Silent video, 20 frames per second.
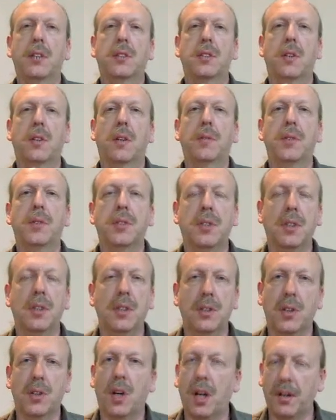And so I'm just
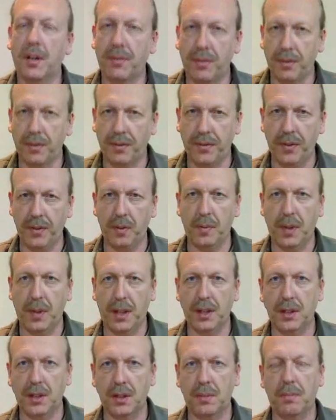going to talk for a few
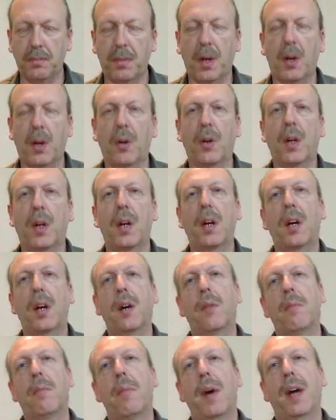minutes about
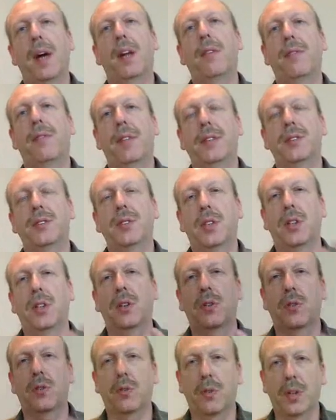
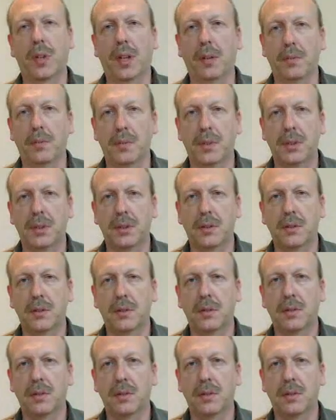manifesting your dreams.